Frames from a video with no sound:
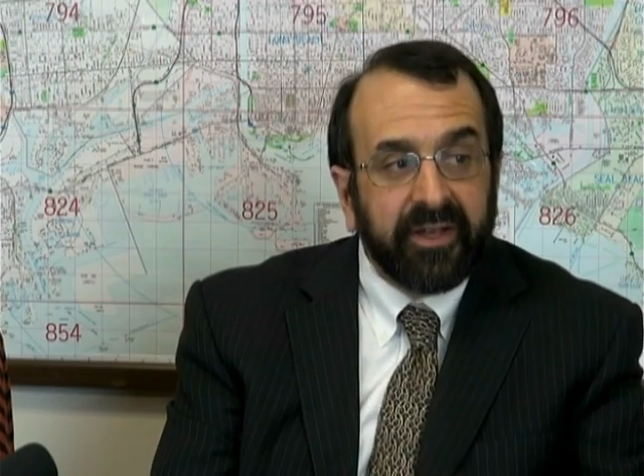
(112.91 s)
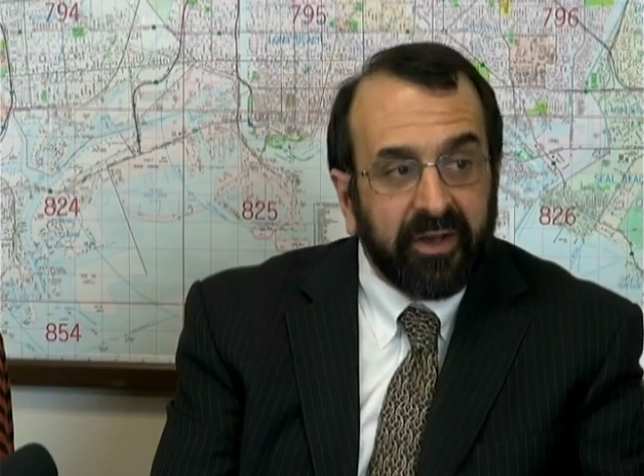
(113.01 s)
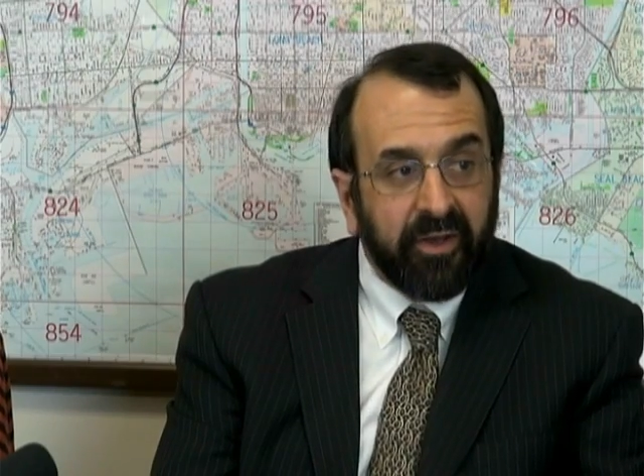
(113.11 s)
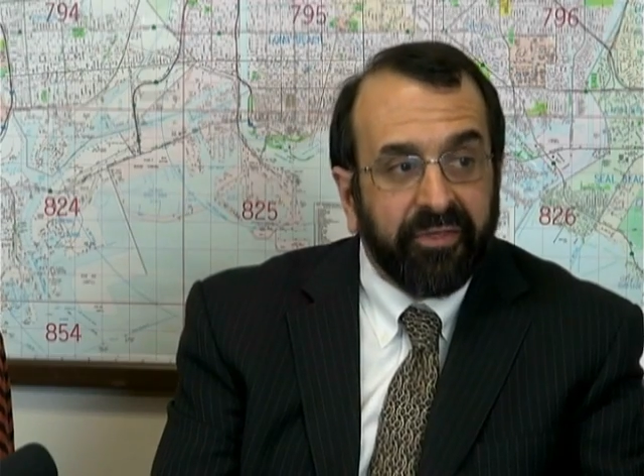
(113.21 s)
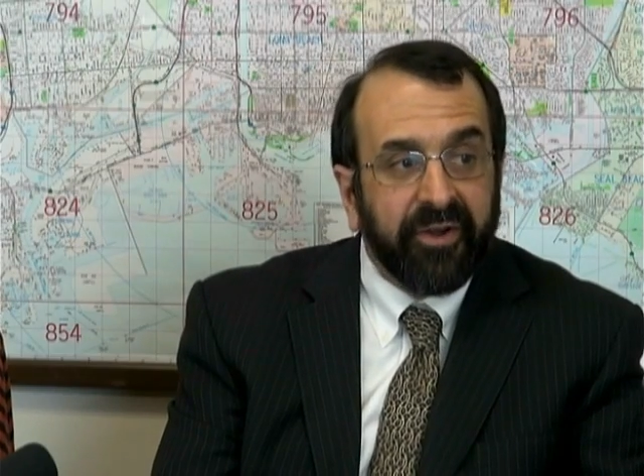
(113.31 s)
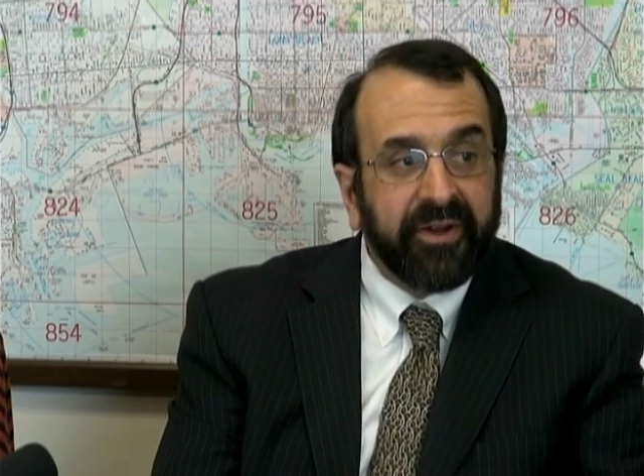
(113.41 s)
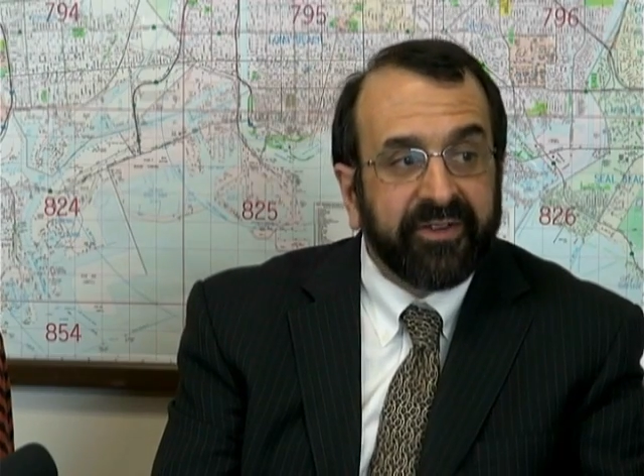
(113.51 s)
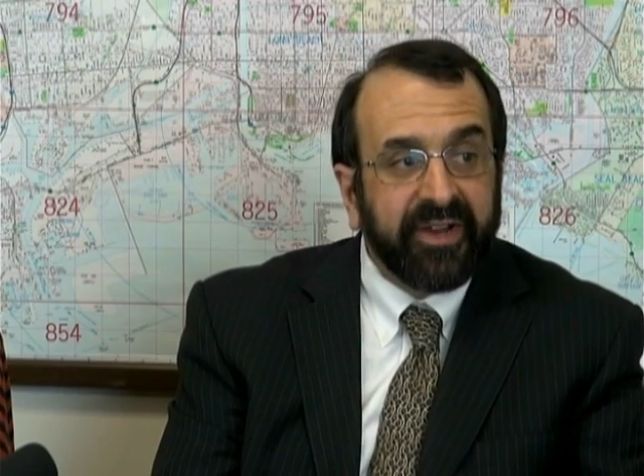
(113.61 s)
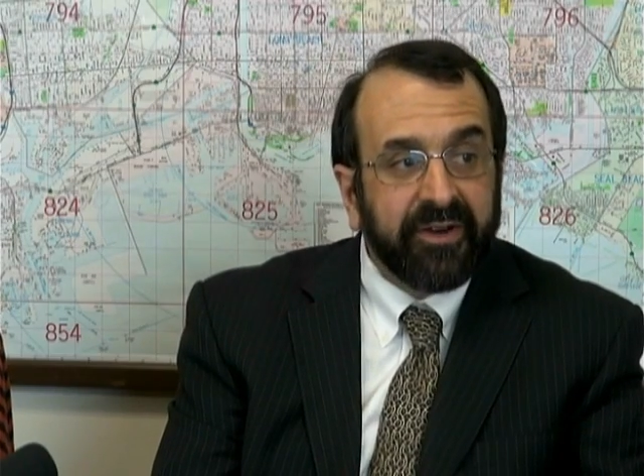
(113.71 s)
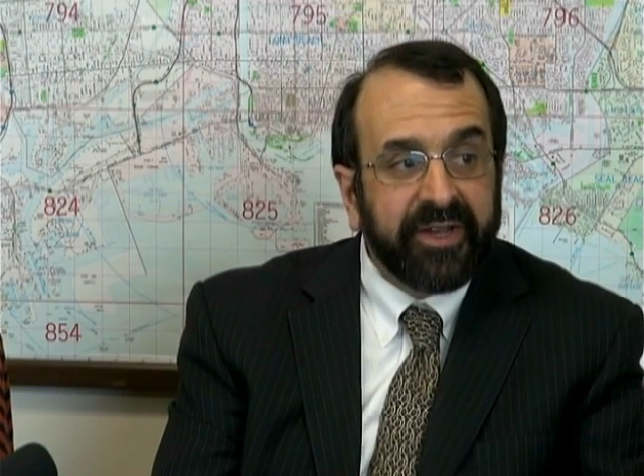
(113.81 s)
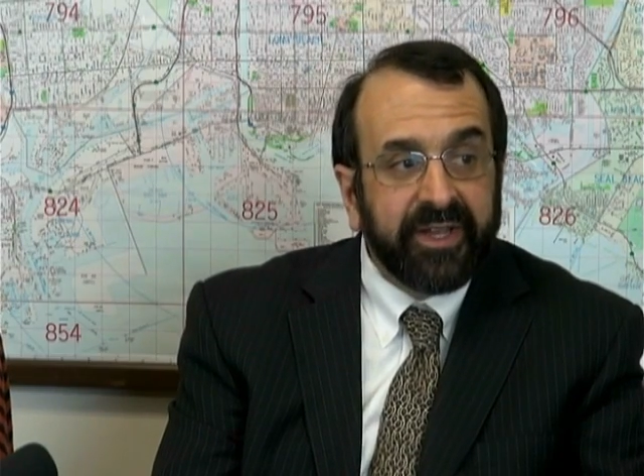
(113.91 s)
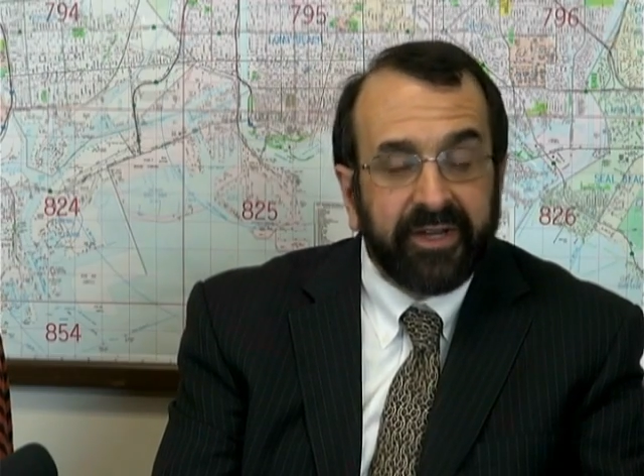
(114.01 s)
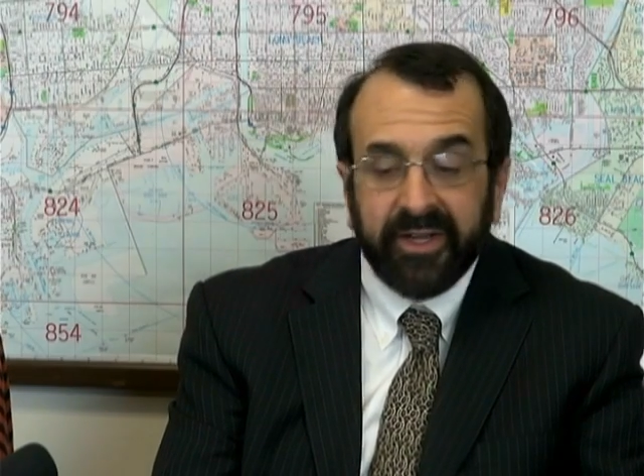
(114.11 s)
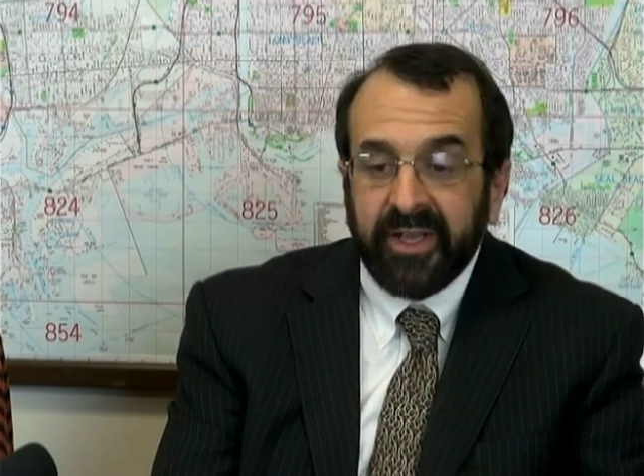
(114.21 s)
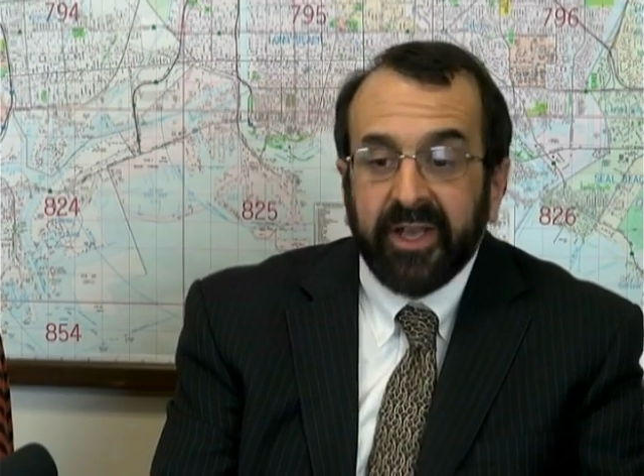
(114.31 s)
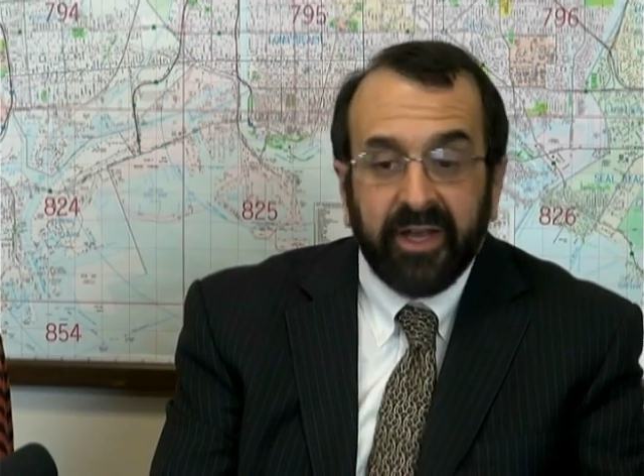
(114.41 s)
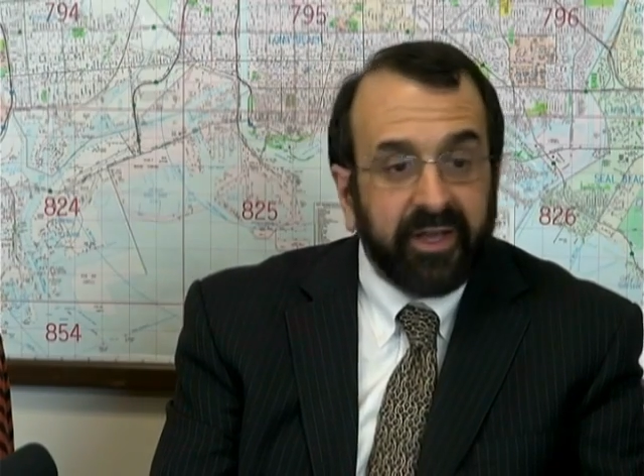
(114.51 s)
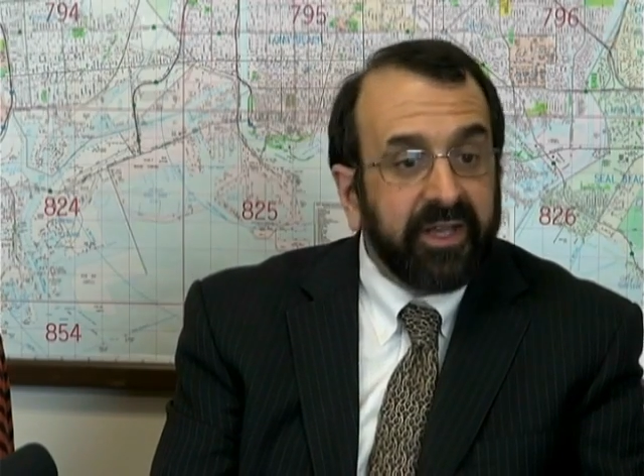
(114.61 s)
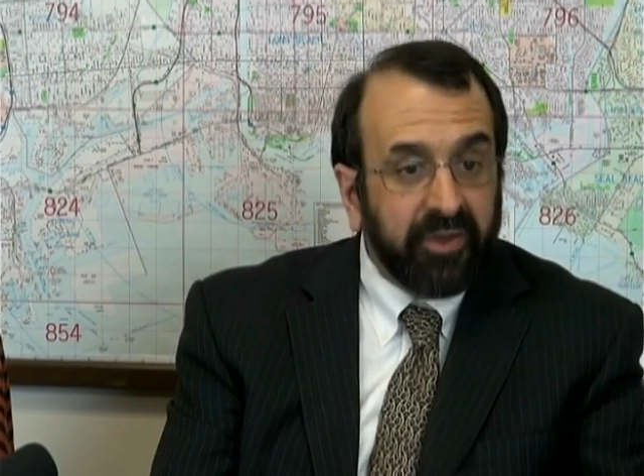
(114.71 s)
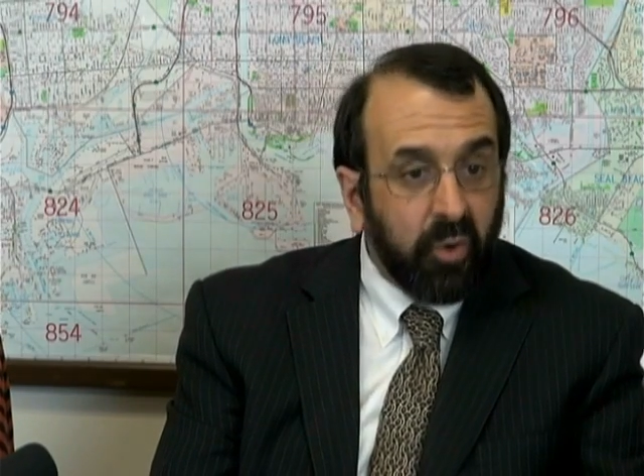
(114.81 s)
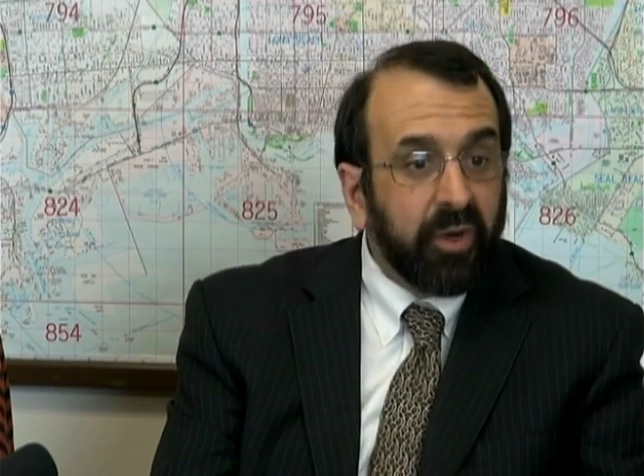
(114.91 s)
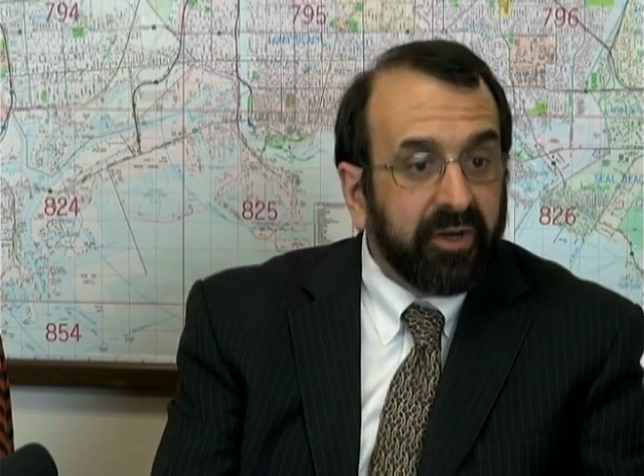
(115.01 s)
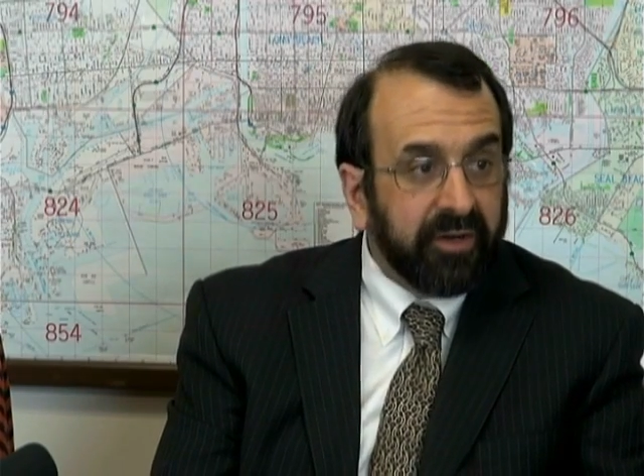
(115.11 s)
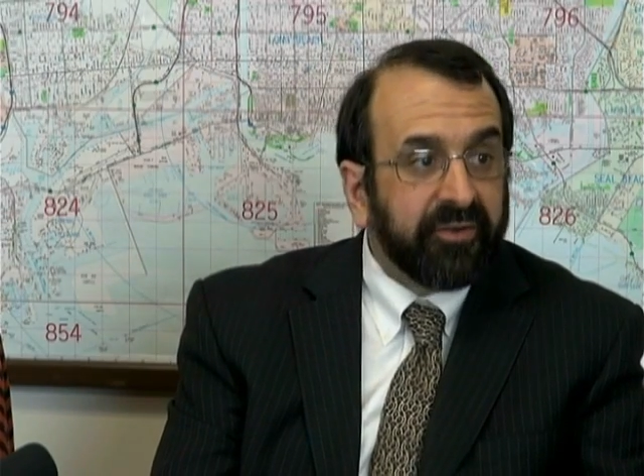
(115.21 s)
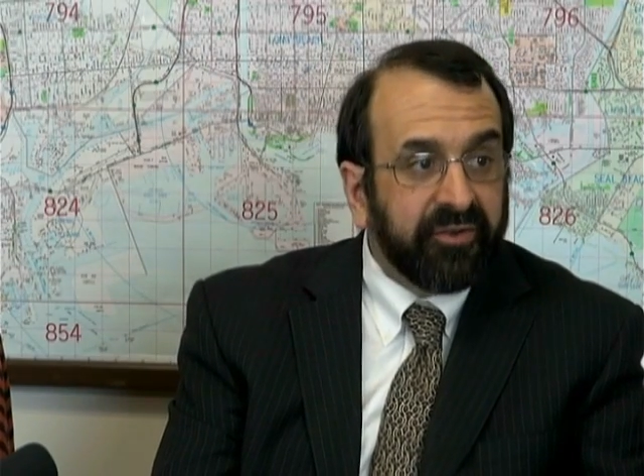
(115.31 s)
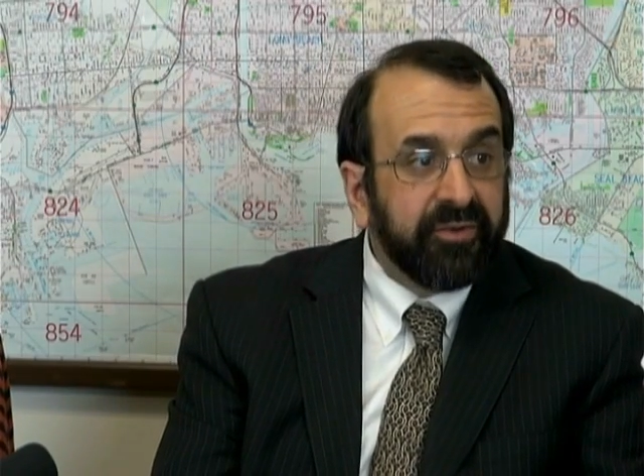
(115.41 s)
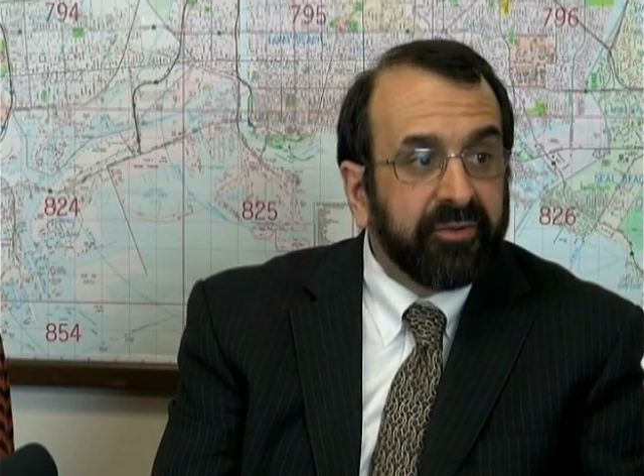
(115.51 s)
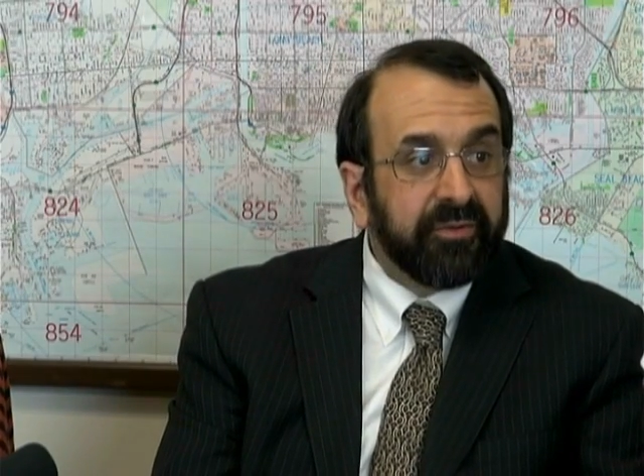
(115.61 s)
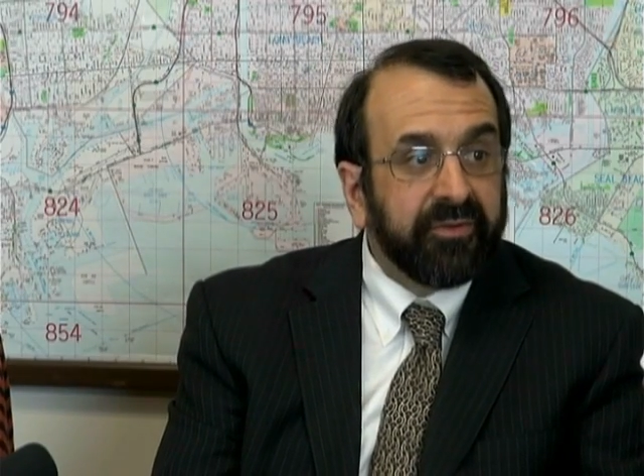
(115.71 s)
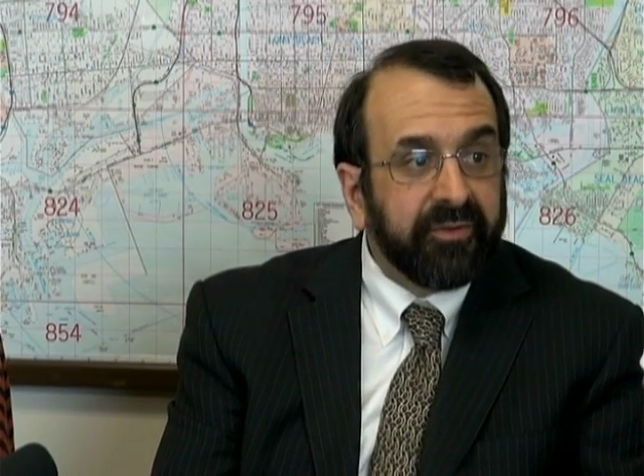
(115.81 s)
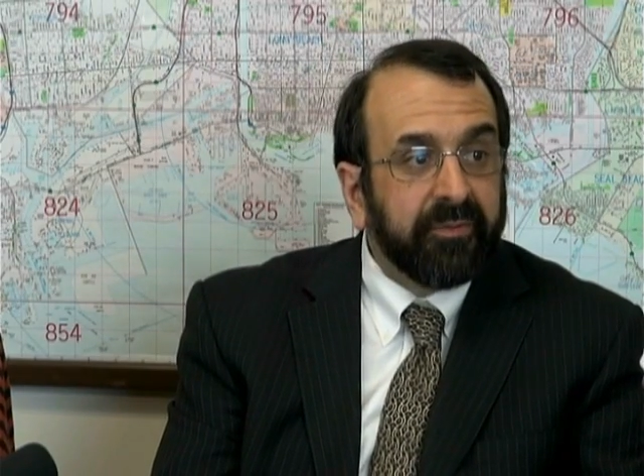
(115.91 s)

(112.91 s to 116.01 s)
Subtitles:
authoritarian, in order to